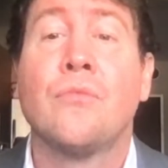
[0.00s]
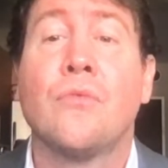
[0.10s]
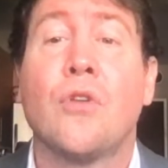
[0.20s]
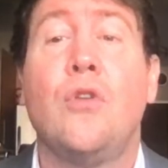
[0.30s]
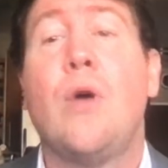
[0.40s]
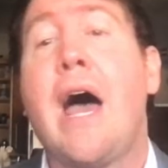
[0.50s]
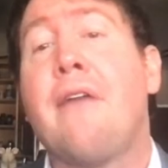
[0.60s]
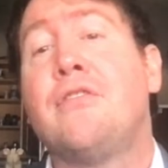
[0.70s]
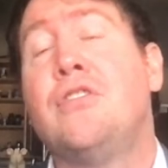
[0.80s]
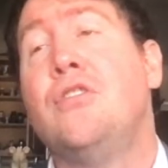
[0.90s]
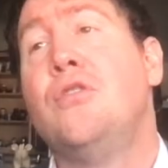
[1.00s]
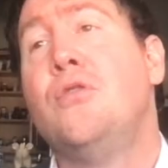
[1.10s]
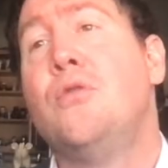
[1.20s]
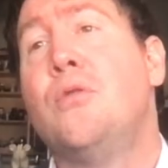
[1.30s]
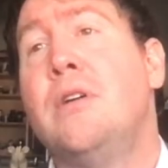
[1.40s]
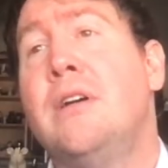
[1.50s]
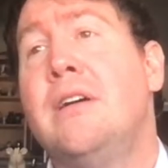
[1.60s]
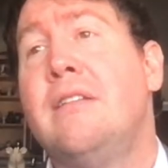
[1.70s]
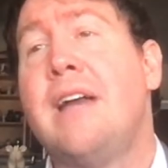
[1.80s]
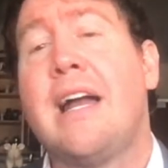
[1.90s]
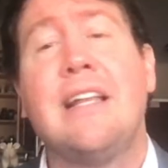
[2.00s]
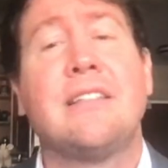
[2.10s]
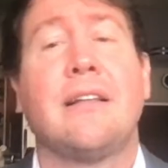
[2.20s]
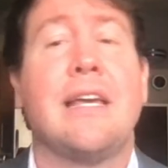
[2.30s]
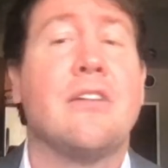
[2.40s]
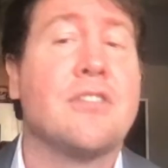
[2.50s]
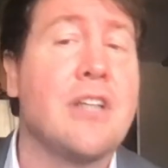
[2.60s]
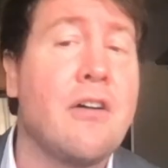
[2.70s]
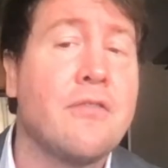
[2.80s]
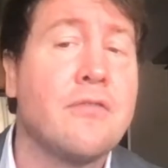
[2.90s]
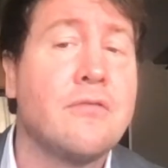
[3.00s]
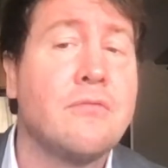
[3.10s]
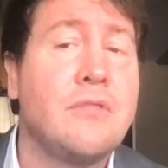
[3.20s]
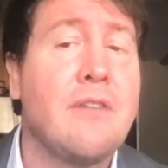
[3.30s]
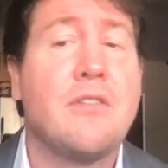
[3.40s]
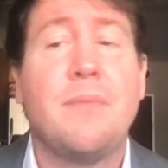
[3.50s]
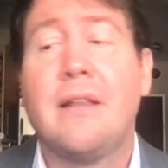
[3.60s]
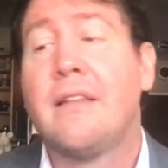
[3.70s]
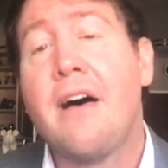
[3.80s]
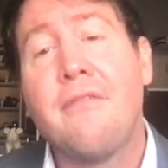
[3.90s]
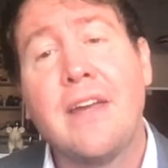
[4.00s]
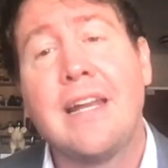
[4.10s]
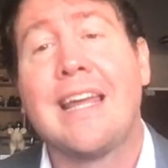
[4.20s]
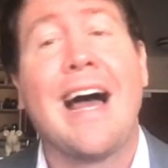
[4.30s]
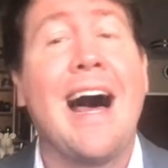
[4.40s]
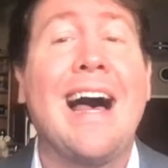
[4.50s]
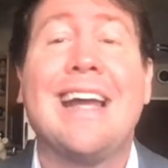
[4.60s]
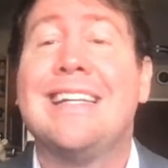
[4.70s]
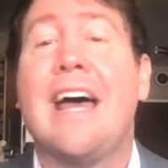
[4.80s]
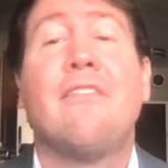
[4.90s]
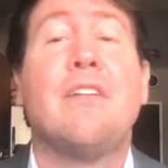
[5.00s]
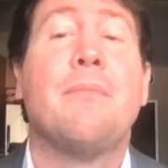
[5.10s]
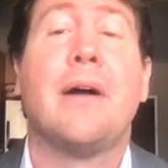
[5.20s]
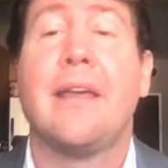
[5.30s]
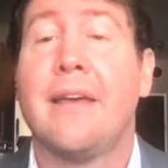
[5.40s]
You have to not insulate yourself. You have to be loving and kind to everybody.